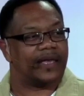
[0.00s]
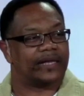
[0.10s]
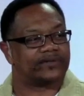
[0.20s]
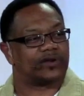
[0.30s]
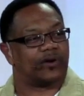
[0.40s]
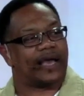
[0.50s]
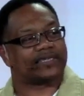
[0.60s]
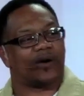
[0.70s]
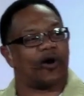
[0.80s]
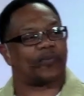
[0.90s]
so as I
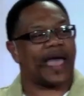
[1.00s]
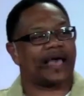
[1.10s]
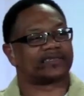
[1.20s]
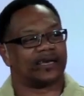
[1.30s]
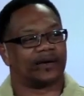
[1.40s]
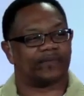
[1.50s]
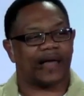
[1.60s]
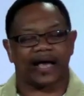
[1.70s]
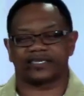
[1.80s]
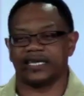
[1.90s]
walked past them, I
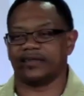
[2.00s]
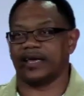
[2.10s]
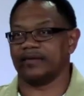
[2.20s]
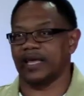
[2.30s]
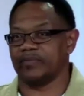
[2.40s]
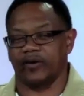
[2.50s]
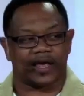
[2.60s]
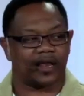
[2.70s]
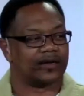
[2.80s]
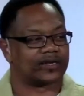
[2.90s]
could see they both kind
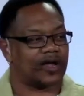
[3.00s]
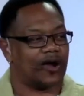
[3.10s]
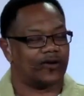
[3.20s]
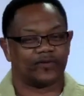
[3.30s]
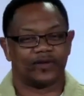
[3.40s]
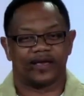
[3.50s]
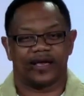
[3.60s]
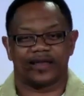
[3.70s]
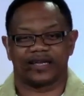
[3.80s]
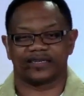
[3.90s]
of looked off, and
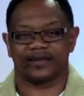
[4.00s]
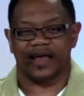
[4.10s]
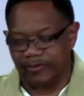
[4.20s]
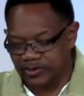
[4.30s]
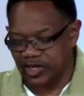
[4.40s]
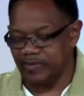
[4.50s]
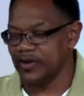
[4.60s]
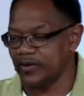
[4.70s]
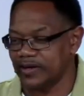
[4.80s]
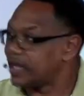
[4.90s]
I said, "How are you gentlemen
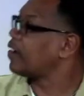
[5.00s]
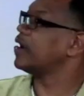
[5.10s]
doing today?" They're like,